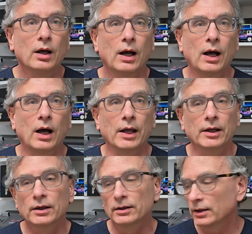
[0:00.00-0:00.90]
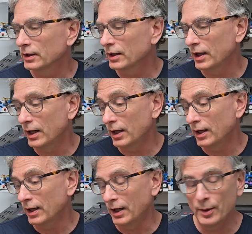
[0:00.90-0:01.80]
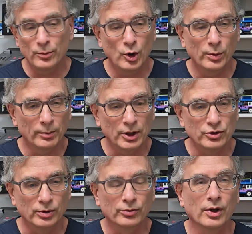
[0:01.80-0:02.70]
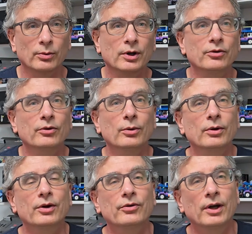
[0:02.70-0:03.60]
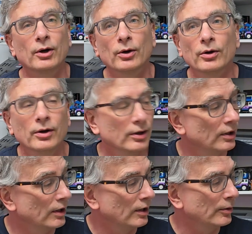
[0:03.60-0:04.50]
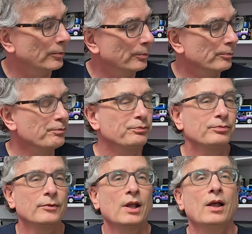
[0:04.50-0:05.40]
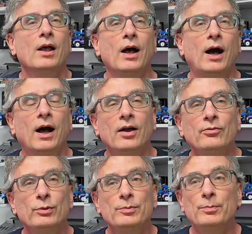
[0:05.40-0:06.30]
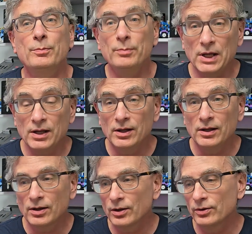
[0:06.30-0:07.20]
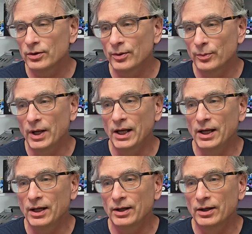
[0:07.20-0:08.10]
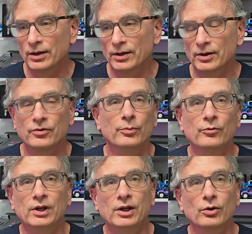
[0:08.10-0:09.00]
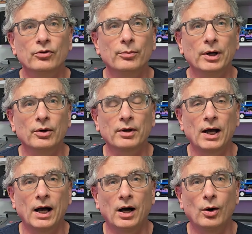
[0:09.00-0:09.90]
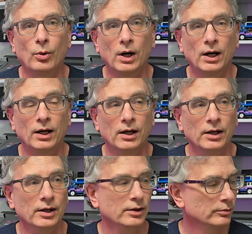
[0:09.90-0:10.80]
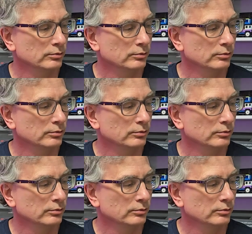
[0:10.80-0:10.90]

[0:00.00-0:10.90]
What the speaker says: Hi, I'm HomeInMyShoes, otherwise known as Aaron. Um, I've been meaning to make some videos about how I